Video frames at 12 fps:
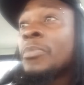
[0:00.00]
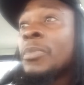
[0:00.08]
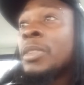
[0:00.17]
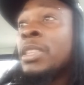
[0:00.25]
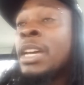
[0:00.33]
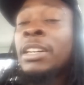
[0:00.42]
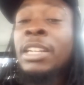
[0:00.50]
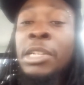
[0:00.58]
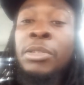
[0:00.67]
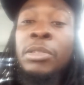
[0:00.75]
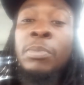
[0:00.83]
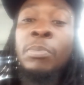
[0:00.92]
now that
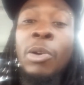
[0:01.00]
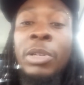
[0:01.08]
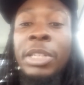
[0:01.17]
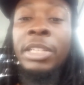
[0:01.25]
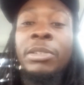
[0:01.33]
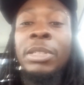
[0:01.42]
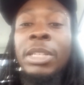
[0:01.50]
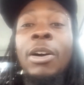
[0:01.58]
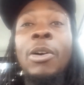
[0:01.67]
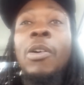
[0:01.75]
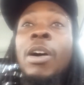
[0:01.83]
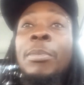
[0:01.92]
you smoking and you
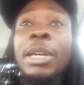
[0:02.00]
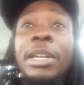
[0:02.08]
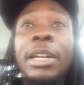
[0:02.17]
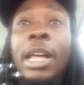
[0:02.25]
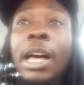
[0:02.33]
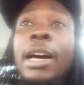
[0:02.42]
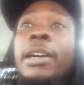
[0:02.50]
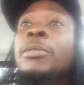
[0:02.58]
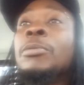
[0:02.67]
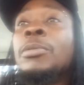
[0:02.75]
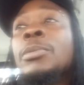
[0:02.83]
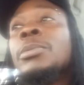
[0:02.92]
I'm getting high,
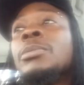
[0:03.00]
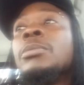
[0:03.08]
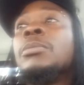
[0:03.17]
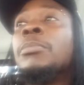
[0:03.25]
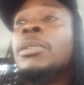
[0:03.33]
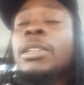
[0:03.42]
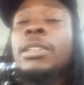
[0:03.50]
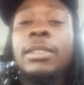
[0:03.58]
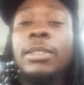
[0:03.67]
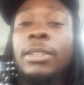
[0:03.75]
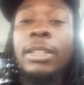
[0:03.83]
ooh, bro.